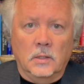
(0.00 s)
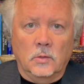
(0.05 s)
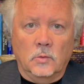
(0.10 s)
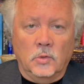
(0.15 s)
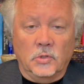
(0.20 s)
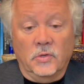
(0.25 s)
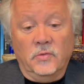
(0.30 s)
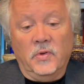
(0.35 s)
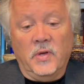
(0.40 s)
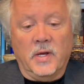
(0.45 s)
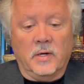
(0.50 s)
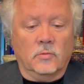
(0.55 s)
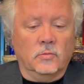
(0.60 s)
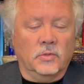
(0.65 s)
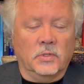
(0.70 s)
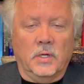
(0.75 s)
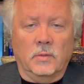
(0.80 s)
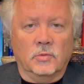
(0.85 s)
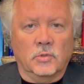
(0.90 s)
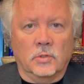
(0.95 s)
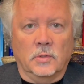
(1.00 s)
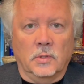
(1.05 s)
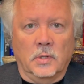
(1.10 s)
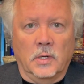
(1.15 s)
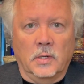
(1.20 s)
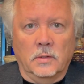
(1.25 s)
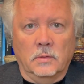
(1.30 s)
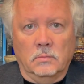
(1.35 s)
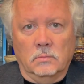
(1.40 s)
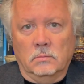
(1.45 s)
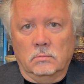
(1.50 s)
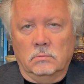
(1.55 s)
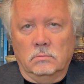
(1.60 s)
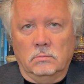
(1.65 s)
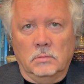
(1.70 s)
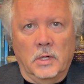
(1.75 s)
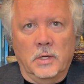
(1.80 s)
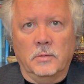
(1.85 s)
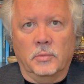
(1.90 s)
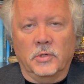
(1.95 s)
which in fact was absolutely un
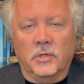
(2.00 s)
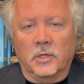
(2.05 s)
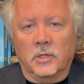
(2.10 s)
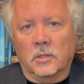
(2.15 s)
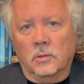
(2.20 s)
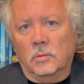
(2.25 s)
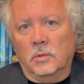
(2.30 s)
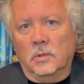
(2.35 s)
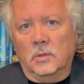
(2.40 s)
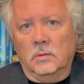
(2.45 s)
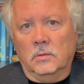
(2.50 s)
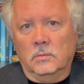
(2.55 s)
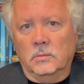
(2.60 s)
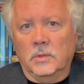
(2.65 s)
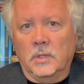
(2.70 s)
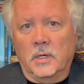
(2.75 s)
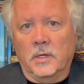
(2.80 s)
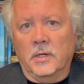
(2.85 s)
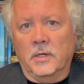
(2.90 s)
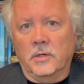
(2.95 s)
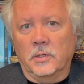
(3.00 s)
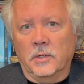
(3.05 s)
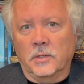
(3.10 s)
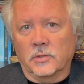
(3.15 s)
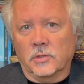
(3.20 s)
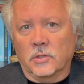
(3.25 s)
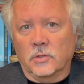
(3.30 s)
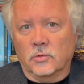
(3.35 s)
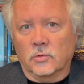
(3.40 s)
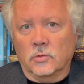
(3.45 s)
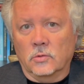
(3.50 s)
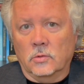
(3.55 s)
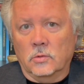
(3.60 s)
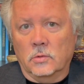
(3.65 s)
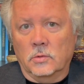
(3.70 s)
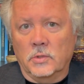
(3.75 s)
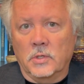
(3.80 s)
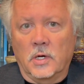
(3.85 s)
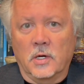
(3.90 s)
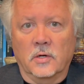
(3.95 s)
unpredictable, not under his
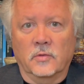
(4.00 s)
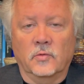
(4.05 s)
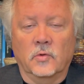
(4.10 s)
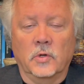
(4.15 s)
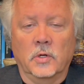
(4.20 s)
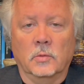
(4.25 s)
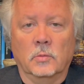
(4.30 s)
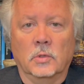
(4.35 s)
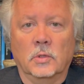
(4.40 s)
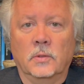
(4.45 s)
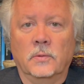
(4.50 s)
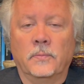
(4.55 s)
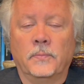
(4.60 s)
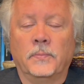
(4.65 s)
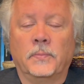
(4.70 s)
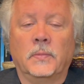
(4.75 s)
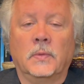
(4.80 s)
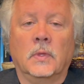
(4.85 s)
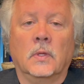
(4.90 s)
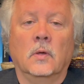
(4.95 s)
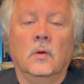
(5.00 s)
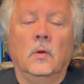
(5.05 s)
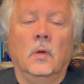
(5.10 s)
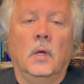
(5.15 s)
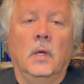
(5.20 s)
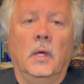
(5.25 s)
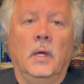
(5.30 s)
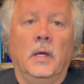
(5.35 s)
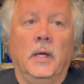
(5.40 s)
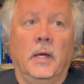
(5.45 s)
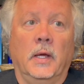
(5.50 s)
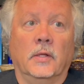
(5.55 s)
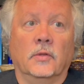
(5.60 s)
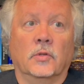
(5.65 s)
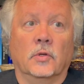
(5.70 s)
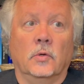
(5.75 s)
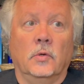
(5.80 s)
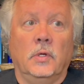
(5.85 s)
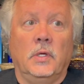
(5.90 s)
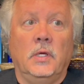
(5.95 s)
control, not avoidable. And
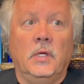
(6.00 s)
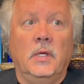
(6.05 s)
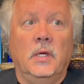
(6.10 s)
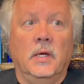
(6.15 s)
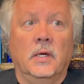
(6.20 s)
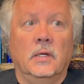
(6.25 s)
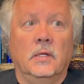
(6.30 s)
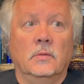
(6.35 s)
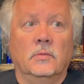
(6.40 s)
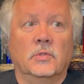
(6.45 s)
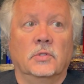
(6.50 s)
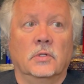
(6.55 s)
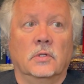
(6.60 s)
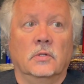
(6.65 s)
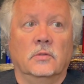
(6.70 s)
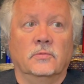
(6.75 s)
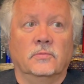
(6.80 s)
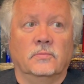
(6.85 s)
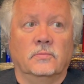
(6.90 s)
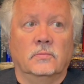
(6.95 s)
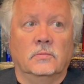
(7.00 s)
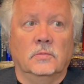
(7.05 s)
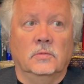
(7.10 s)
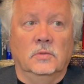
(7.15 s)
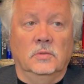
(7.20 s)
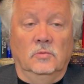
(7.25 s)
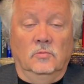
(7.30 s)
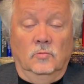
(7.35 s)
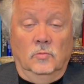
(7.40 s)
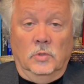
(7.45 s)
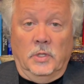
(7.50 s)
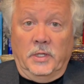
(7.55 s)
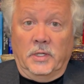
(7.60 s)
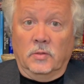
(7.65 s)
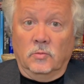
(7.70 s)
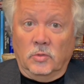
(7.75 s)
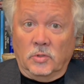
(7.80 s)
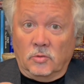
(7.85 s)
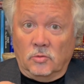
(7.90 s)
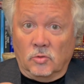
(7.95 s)
so he had himself, like
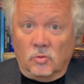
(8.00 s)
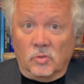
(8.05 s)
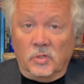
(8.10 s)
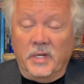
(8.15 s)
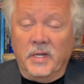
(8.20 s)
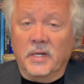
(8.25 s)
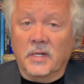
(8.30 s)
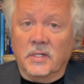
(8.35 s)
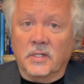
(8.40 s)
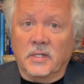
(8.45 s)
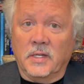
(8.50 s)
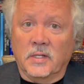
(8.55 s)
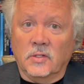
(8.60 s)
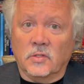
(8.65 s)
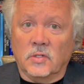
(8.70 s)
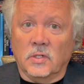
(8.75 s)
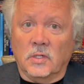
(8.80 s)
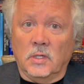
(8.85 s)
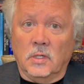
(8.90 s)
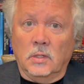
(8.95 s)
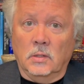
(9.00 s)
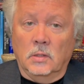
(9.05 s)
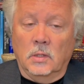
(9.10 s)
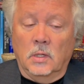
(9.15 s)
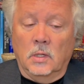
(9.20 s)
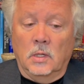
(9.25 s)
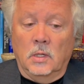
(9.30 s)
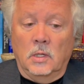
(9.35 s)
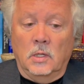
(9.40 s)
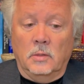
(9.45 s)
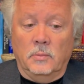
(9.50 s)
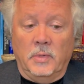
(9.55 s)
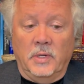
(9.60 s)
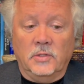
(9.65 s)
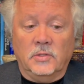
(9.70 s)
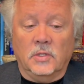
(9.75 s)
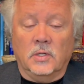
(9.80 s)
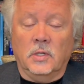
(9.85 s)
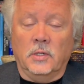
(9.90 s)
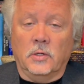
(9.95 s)
with great intensity,
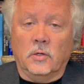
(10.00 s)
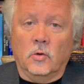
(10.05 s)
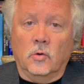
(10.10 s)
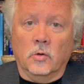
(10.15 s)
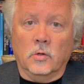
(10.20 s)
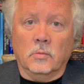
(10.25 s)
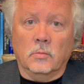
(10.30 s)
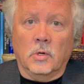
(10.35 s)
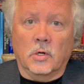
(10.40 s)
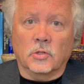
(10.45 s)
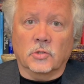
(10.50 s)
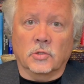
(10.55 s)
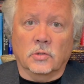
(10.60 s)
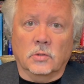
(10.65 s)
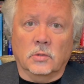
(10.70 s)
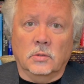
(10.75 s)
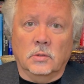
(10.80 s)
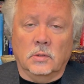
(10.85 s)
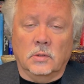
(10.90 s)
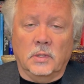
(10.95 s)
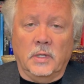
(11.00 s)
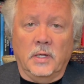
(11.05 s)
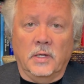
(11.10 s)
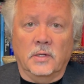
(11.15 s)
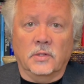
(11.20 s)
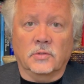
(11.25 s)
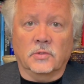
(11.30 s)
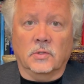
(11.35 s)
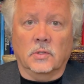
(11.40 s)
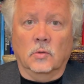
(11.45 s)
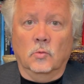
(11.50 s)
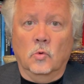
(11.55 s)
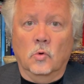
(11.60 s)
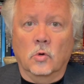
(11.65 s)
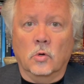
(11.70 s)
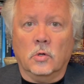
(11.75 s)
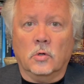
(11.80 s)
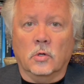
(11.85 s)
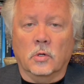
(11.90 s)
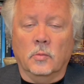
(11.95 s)
basically court martialed as a
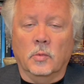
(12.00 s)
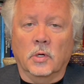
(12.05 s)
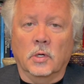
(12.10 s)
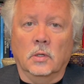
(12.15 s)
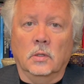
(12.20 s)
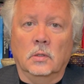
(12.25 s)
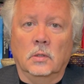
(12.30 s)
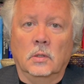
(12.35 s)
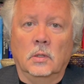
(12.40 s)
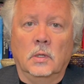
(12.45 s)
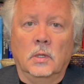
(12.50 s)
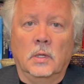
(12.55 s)
war criminal.